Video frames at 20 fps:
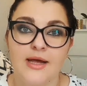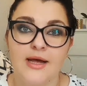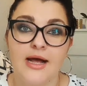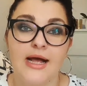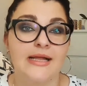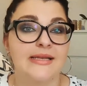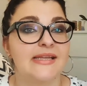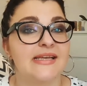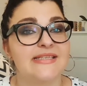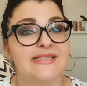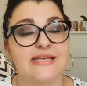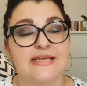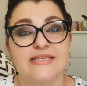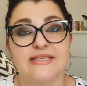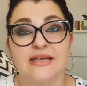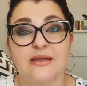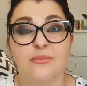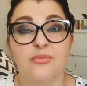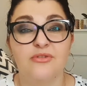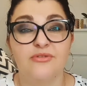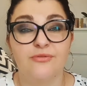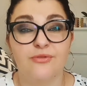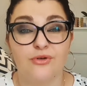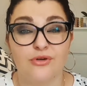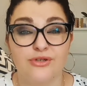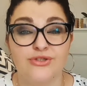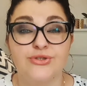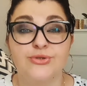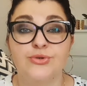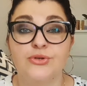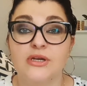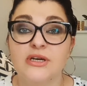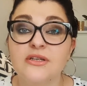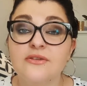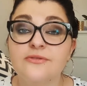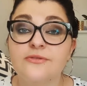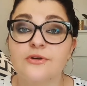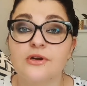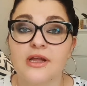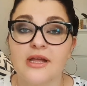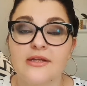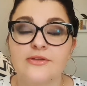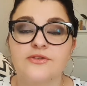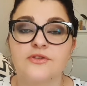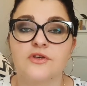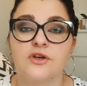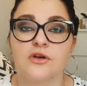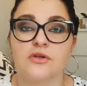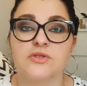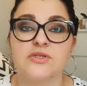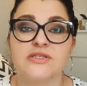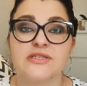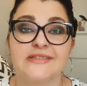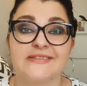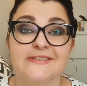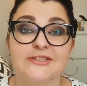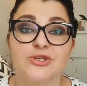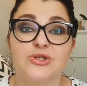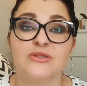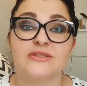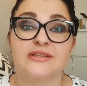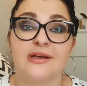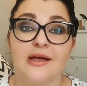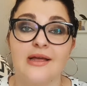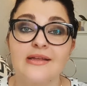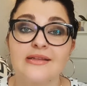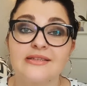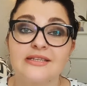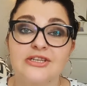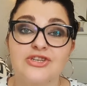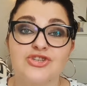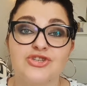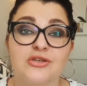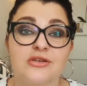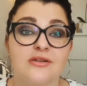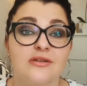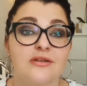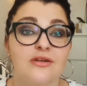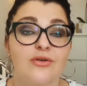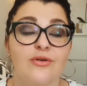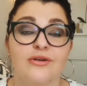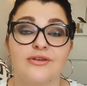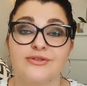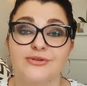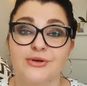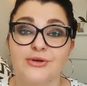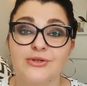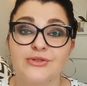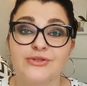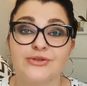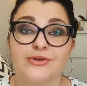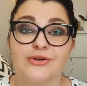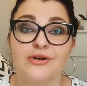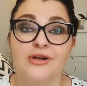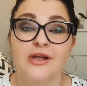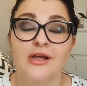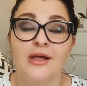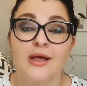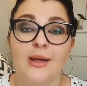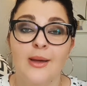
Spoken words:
And as I said before, do not forget to consult your dietitian or doctor,